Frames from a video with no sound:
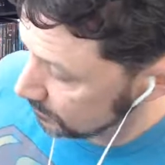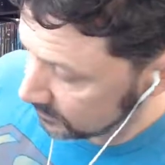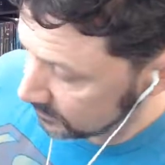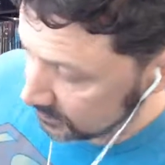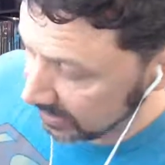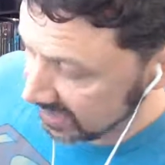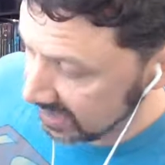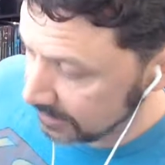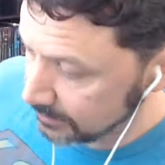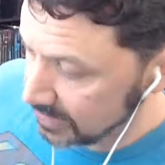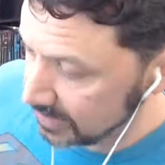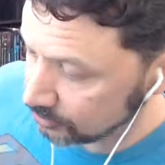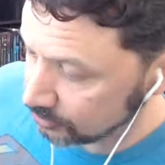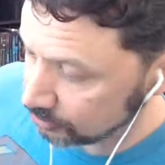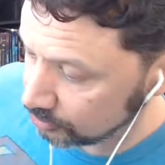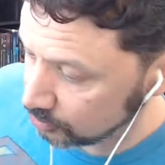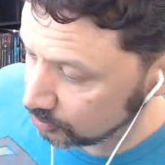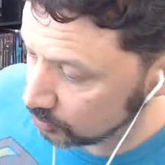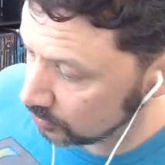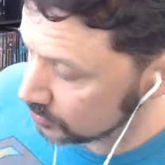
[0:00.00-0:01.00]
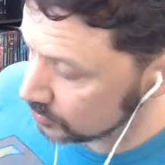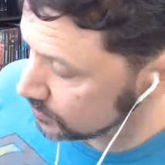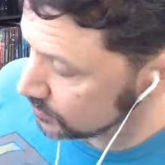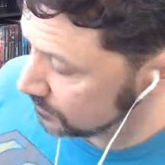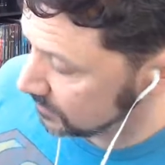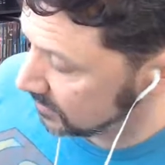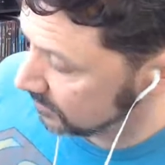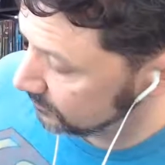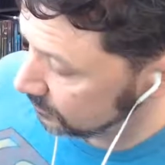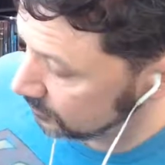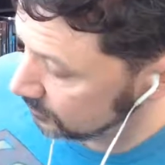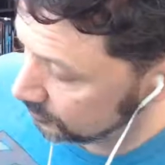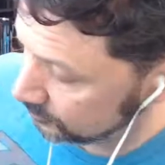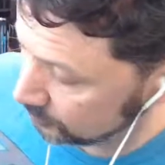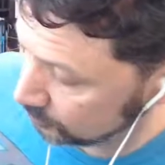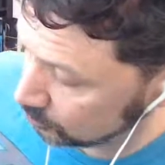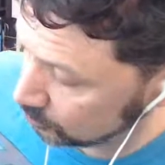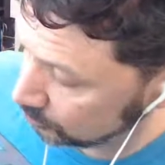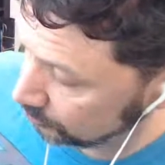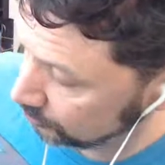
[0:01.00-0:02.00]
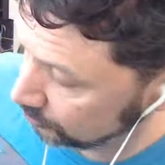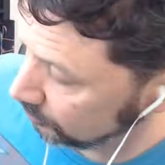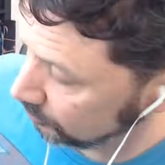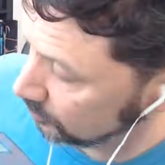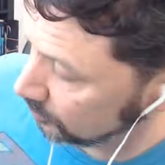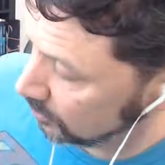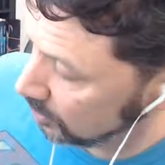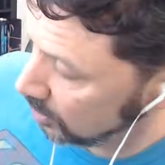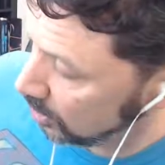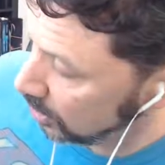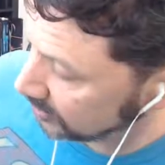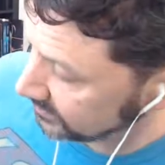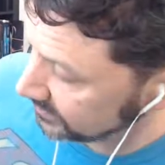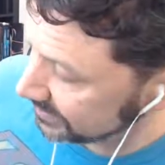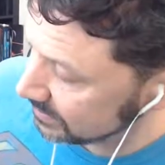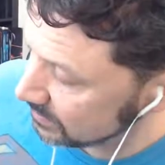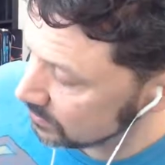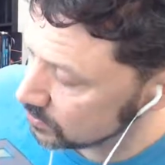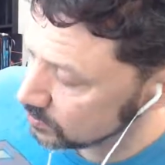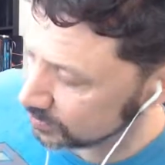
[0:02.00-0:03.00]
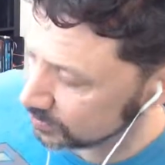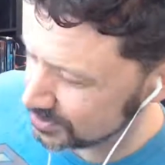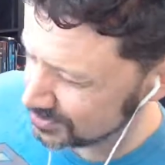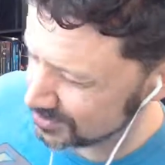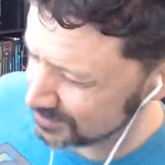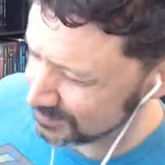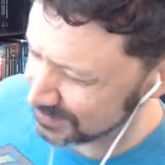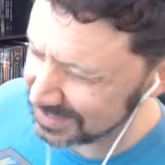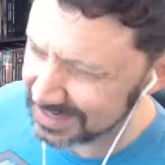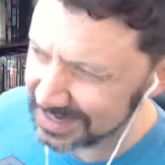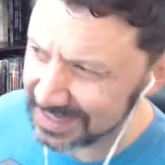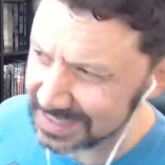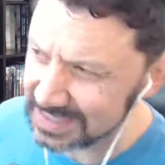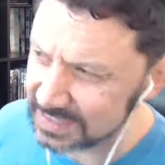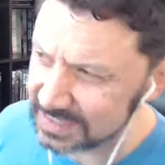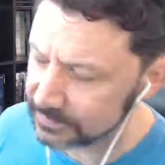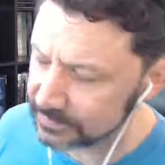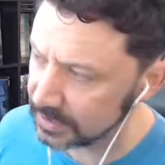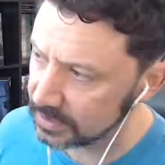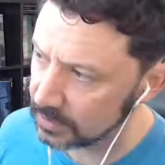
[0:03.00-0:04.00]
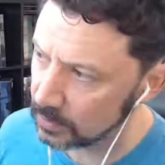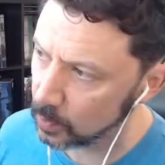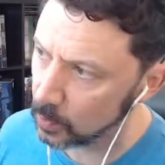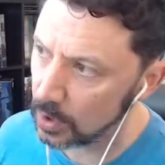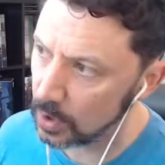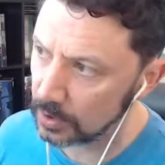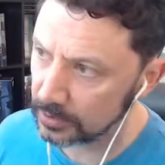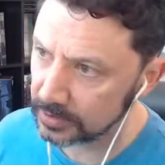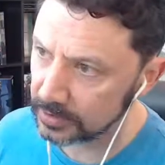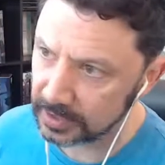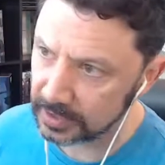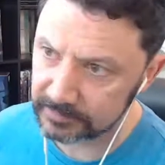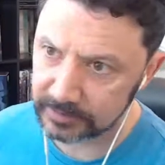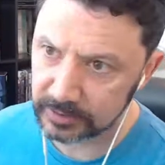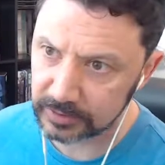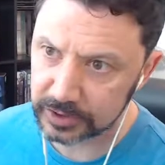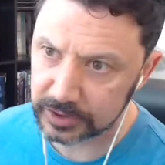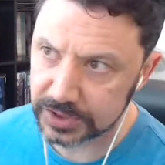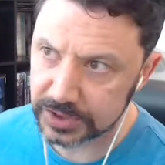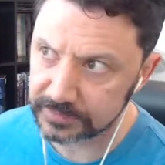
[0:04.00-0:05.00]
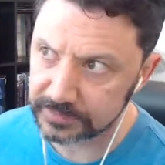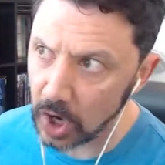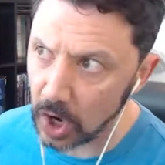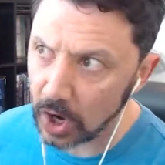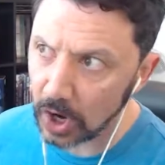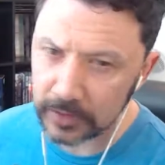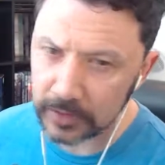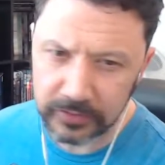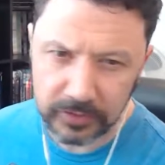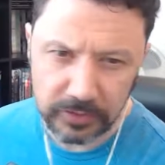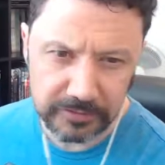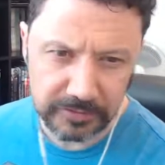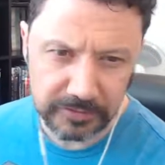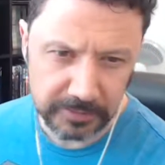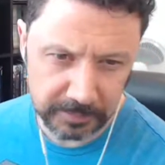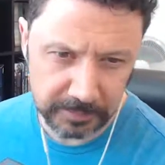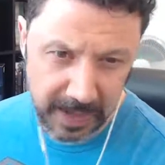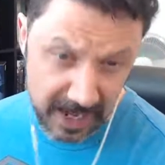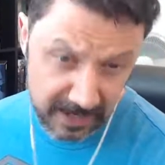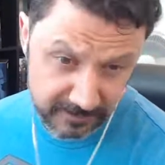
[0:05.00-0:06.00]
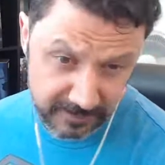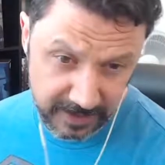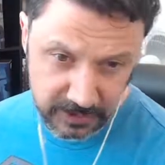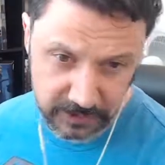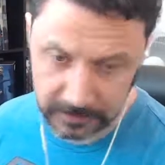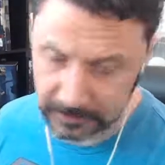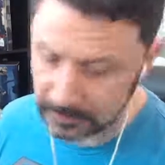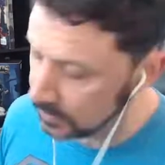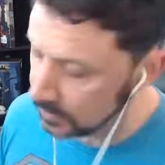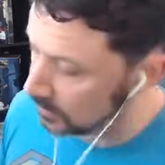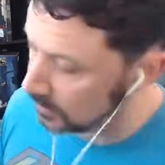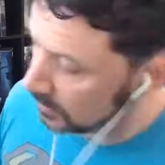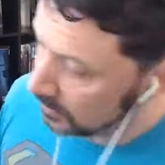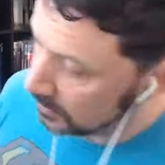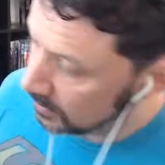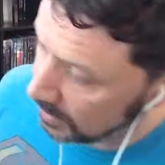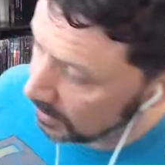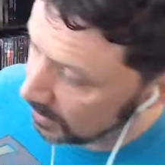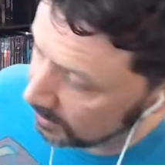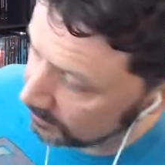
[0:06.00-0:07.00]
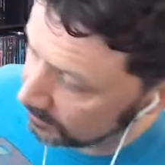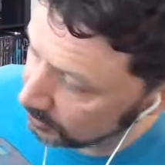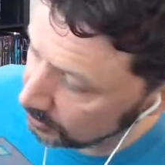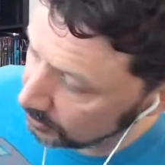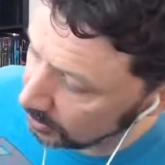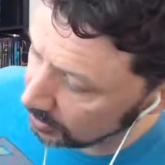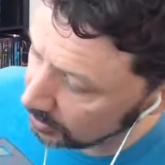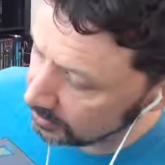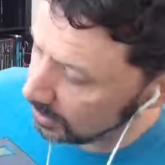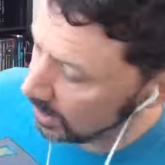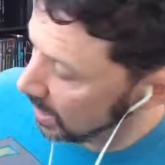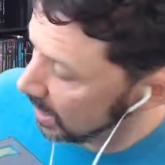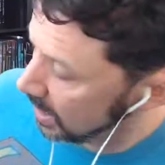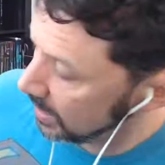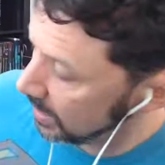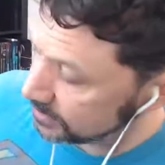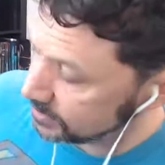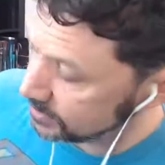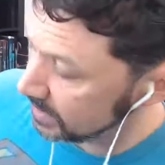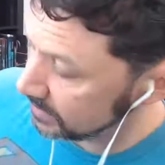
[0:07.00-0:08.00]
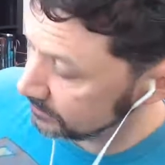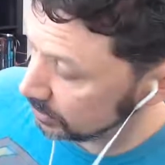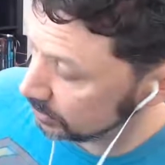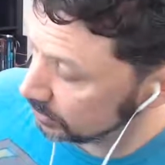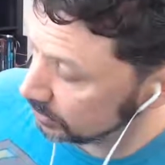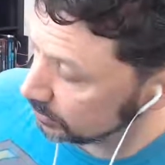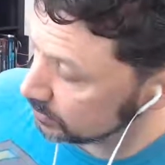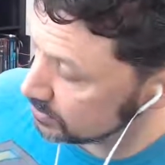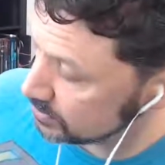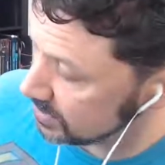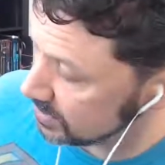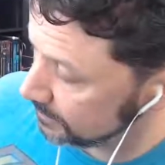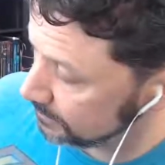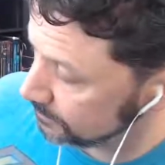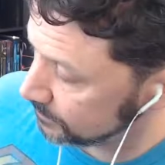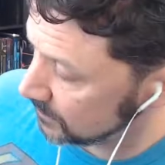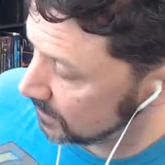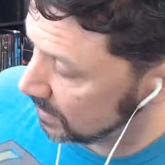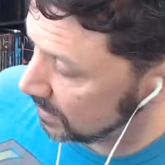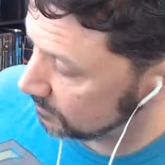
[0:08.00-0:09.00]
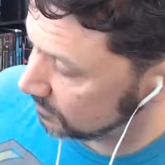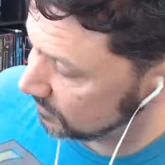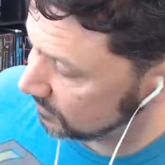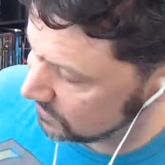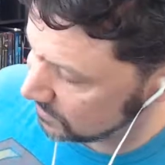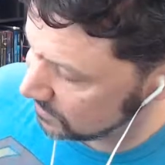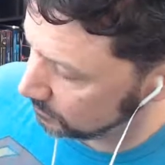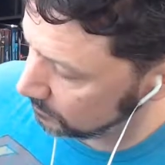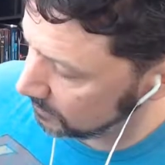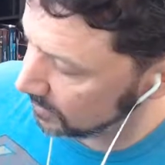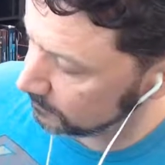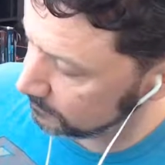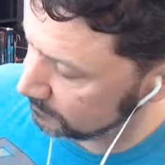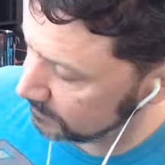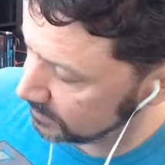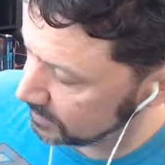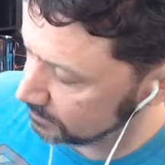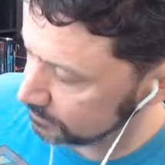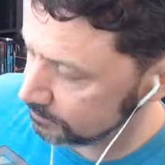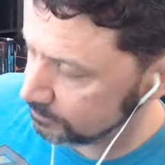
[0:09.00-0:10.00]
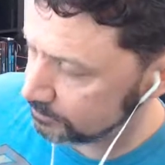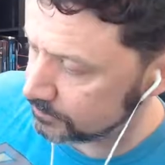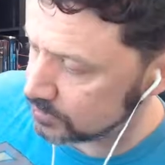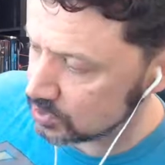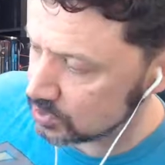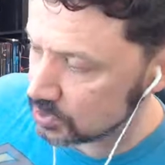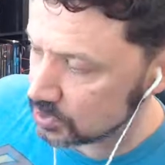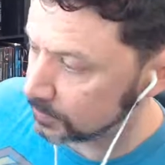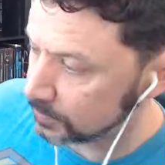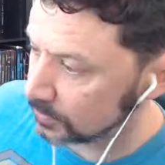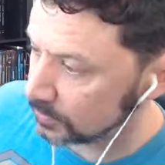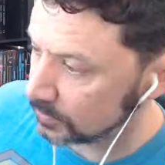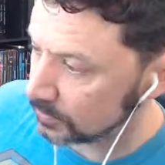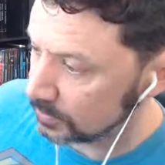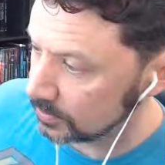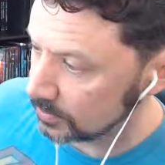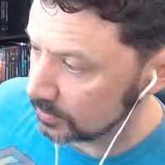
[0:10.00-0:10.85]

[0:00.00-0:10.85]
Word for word: game master tools. And there are some rules for hauntings, which is kind of like a watered down version of haunts from Pathfinder. Uh, they're not. I, I, actually haven't used them uh, because I don't. I don't find them super